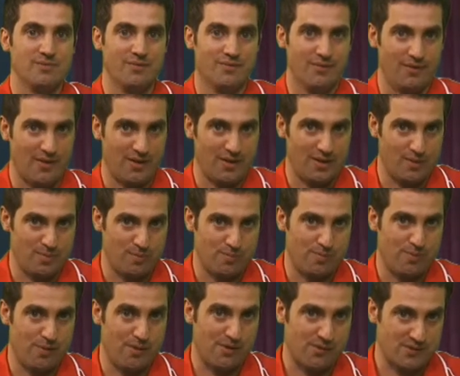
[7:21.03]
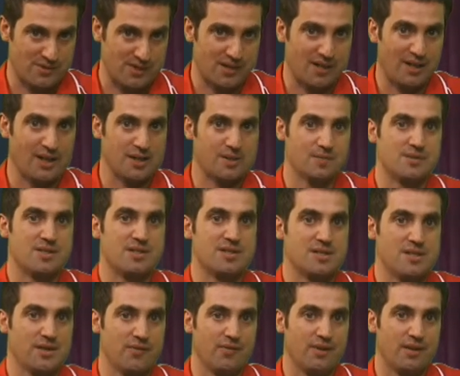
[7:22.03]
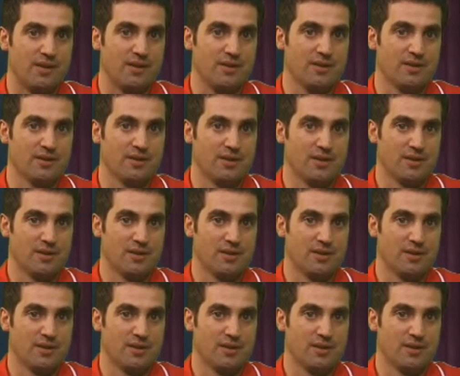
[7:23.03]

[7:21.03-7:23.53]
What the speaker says: via progress claim certificate,